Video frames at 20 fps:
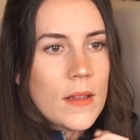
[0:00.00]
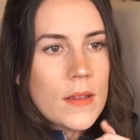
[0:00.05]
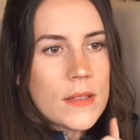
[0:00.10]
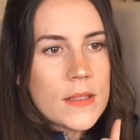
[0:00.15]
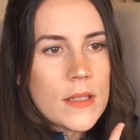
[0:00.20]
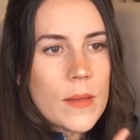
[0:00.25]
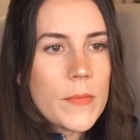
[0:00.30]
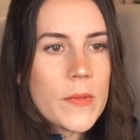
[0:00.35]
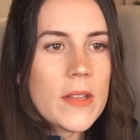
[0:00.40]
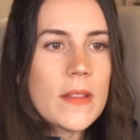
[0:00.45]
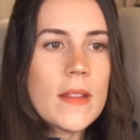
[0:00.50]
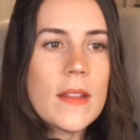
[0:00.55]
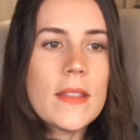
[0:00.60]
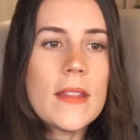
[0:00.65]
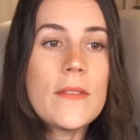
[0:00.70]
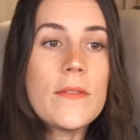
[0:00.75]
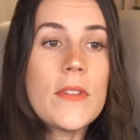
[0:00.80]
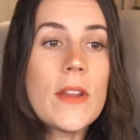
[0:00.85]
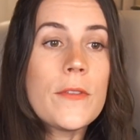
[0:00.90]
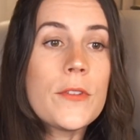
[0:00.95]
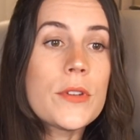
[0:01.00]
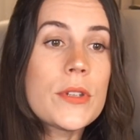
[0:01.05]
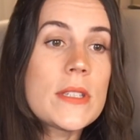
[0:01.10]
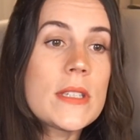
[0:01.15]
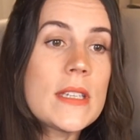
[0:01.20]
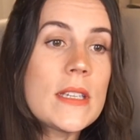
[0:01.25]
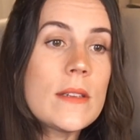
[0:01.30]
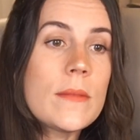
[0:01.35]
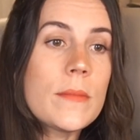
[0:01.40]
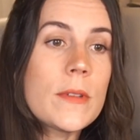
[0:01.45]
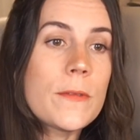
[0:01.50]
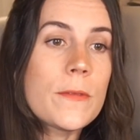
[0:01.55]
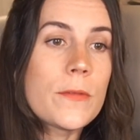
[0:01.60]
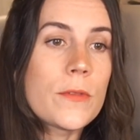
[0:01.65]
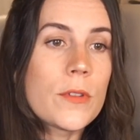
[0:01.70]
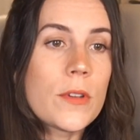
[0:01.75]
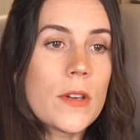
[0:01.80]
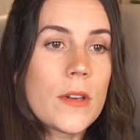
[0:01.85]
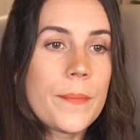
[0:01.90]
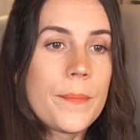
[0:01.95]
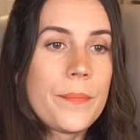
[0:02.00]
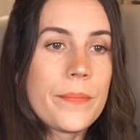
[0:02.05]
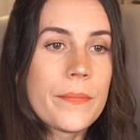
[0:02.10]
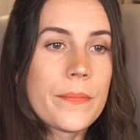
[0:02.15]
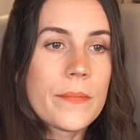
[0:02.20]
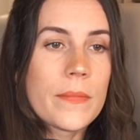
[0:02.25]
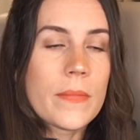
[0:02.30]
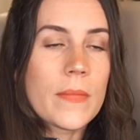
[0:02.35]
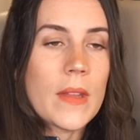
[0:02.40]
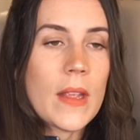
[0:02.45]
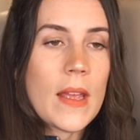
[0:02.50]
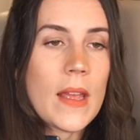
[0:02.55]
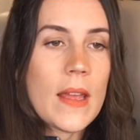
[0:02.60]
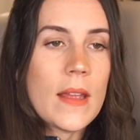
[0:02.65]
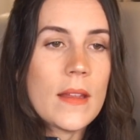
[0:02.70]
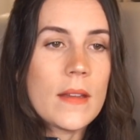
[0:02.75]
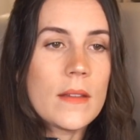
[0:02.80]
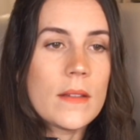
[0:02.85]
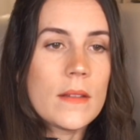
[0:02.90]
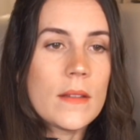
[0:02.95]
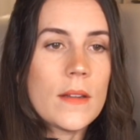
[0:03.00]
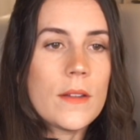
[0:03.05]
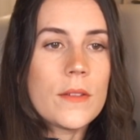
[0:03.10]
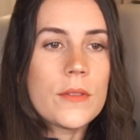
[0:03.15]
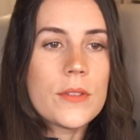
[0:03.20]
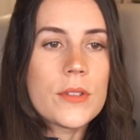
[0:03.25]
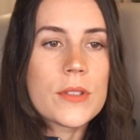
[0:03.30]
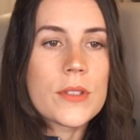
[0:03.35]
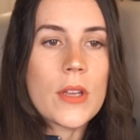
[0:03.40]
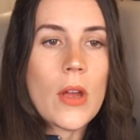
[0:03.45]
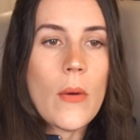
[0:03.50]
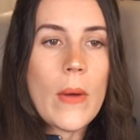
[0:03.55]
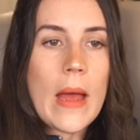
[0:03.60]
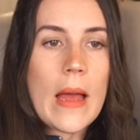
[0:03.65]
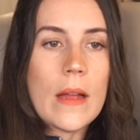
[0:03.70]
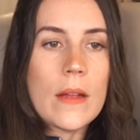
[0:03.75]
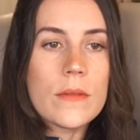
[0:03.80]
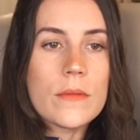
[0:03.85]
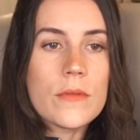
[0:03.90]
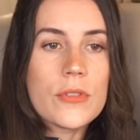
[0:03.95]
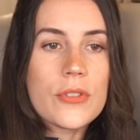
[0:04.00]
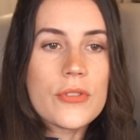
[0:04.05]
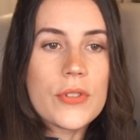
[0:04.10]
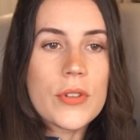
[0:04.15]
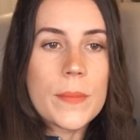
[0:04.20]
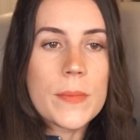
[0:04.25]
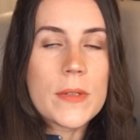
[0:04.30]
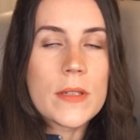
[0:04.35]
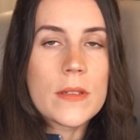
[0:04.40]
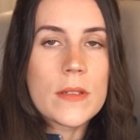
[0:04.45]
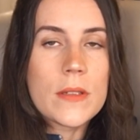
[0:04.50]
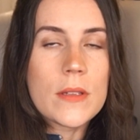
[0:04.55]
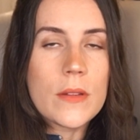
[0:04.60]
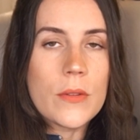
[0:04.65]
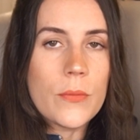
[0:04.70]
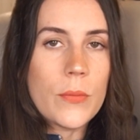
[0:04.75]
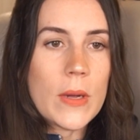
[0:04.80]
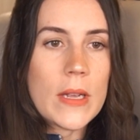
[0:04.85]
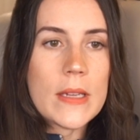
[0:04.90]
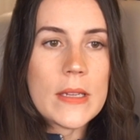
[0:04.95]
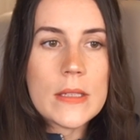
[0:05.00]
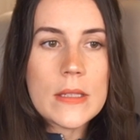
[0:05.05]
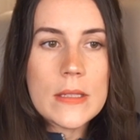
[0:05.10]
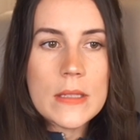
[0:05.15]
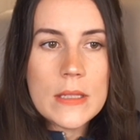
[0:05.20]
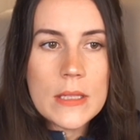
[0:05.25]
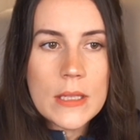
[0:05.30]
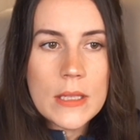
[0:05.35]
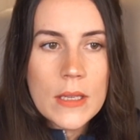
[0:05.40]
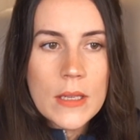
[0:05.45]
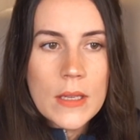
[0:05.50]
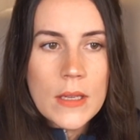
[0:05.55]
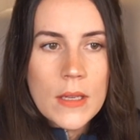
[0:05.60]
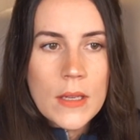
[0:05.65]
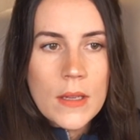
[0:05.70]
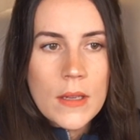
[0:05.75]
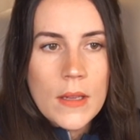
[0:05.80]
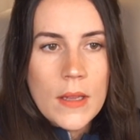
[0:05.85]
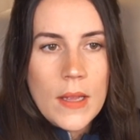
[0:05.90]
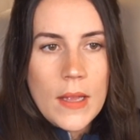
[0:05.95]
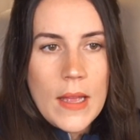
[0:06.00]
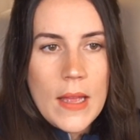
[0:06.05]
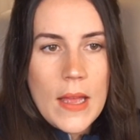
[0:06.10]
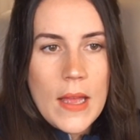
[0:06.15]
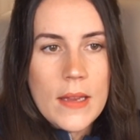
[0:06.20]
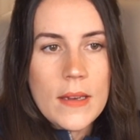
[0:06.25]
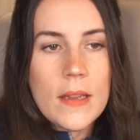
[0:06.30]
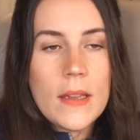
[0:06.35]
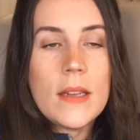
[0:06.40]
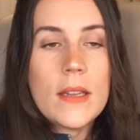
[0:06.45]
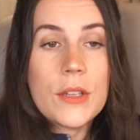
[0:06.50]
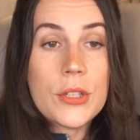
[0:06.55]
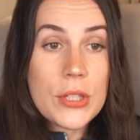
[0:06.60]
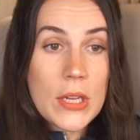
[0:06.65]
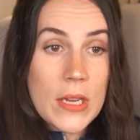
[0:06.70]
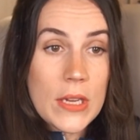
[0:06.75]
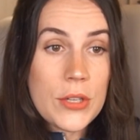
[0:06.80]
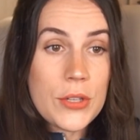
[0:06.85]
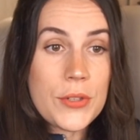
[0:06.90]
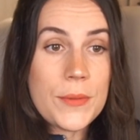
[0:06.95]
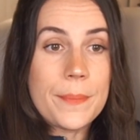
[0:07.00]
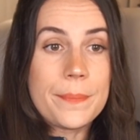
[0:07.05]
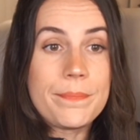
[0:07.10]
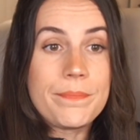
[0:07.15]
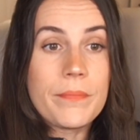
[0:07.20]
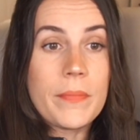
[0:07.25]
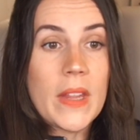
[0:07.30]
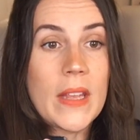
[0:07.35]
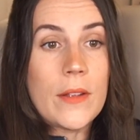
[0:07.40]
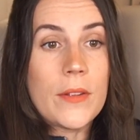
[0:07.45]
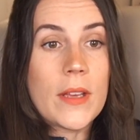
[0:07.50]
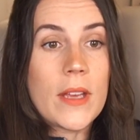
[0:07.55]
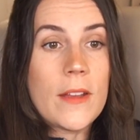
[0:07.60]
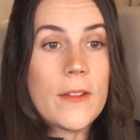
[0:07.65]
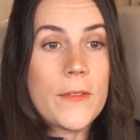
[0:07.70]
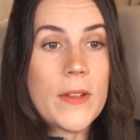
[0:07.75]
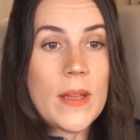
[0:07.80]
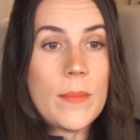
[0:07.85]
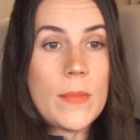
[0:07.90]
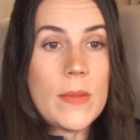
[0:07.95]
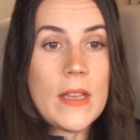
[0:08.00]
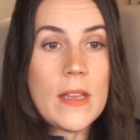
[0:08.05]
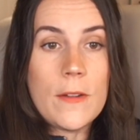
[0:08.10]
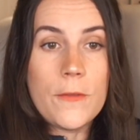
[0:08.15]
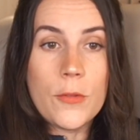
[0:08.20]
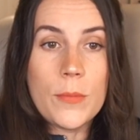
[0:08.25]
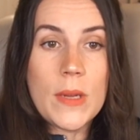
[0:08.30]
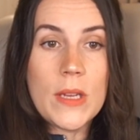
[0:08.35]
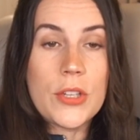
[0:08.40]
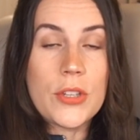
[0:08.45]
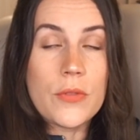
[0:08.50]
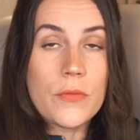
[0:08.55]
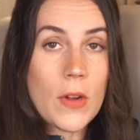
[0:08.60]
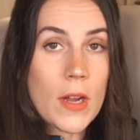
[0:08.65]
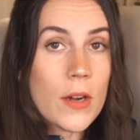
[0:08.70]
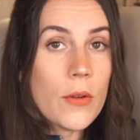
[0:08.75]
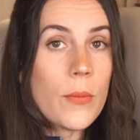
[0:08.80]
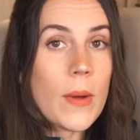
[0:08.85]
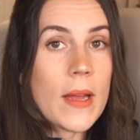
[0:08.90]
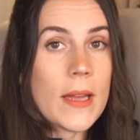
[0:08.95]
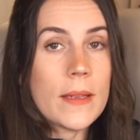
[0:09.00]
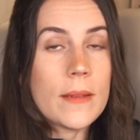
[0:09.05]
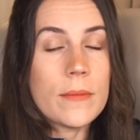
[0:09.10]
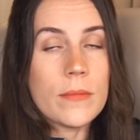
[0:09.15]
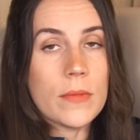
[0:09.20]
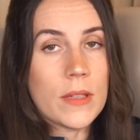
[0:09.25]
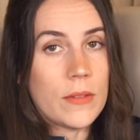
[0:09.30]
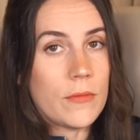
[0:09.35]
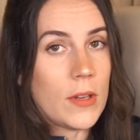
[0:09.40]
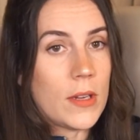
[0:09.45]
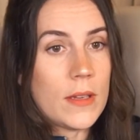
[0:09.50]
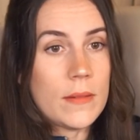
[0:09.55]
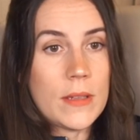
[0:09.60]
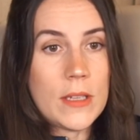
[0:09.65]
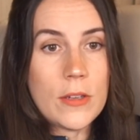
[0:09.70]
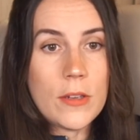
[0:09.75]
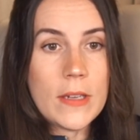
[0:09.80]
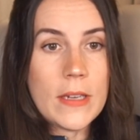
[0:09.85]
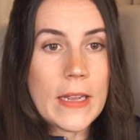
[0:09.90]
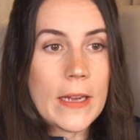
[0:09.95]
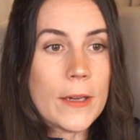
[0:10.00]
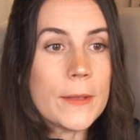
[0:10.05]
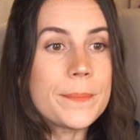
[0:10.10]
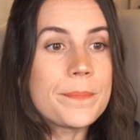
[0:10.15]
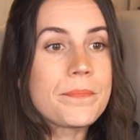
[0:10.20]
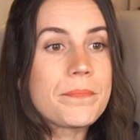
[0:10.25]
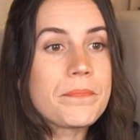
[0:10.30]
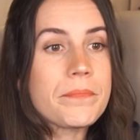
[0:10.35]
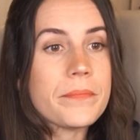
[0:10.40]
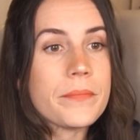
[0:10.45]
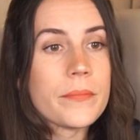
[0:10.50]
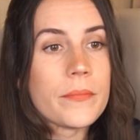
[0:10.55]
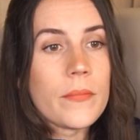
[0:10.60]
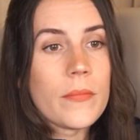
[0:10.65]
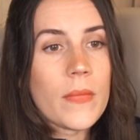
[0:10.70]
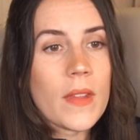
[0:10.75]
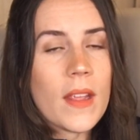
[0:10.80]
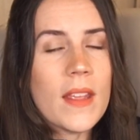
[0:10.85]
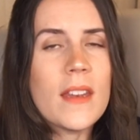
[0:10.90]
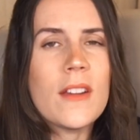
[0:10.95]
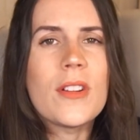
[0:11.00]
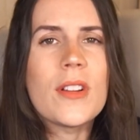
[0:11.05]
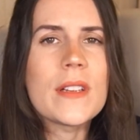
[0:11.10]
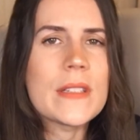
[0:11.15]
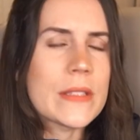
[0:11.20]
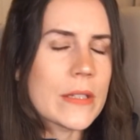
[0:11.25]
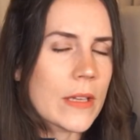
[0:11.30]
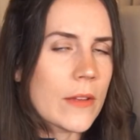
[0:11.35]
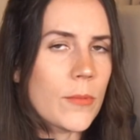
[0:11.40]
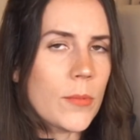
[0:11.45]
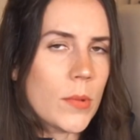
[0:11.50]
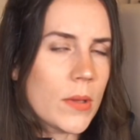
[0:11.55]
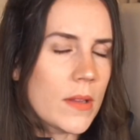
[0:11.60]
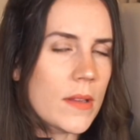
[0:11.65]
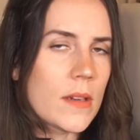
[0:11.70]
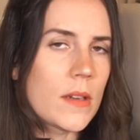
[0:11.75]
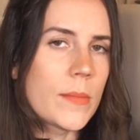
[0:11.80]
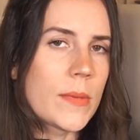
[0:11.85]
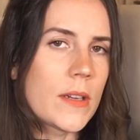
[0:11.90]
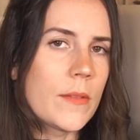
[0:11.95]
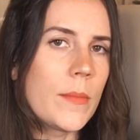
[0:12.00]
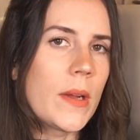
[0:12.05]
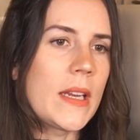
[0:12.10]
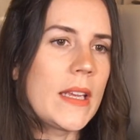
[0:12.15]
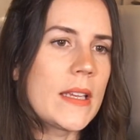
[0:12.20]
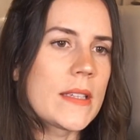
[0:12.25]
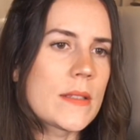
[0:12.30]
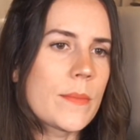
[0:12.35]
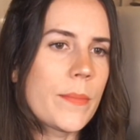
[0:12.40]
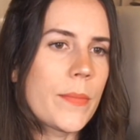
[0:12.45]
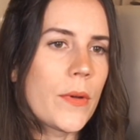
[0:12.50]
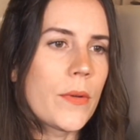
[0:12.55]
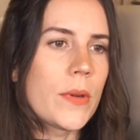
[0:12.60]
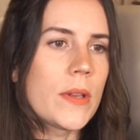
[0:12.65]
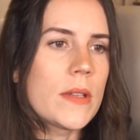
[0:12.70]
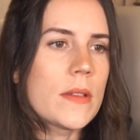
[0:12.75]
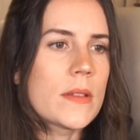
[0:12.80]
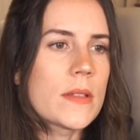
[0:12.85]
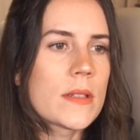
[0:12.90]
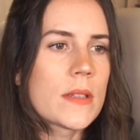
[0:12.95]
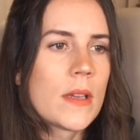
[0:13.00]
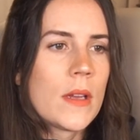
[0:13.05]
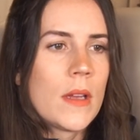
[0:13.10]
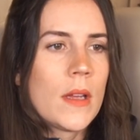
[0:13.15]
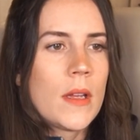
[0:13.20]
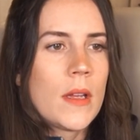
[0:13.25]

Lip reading: something that they've never seen before, and he'll just go out stripped to the waist. And in exchange, he'll give him the information right away, like right here and now, and he'll also give him a little bit of money as a bonus.